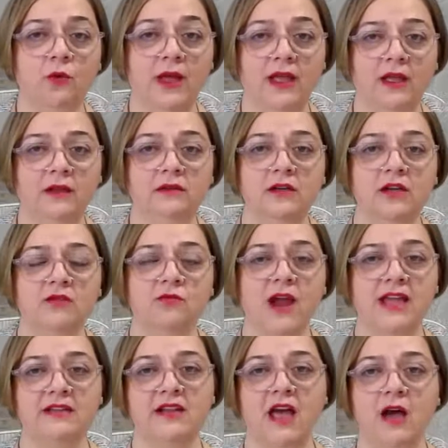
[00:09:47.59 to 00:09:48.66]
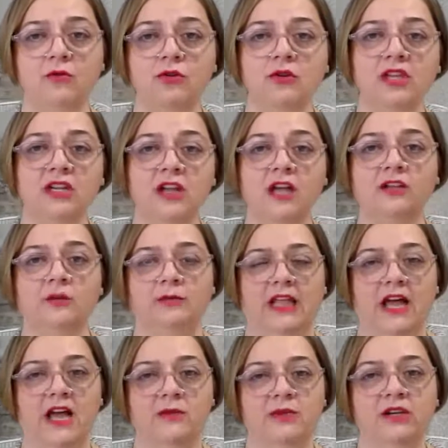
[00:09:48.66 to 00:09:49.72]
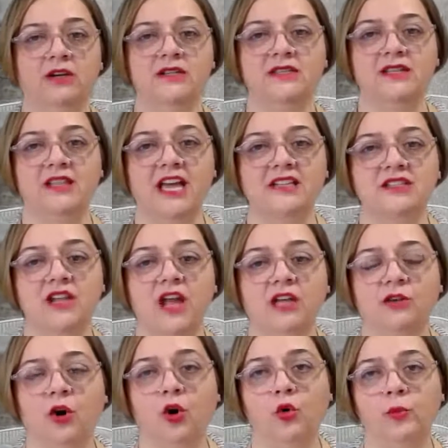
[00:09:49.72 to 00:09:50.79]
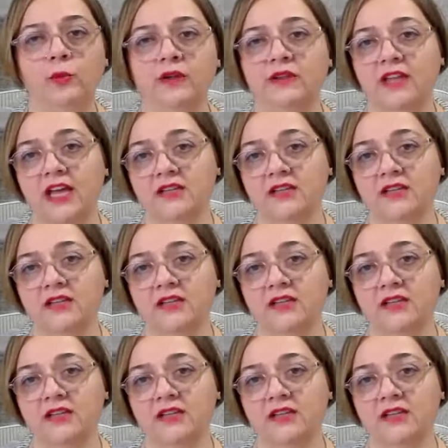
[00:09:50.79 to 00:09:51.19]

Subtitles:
Well, right now you cannot apply because it has not opened.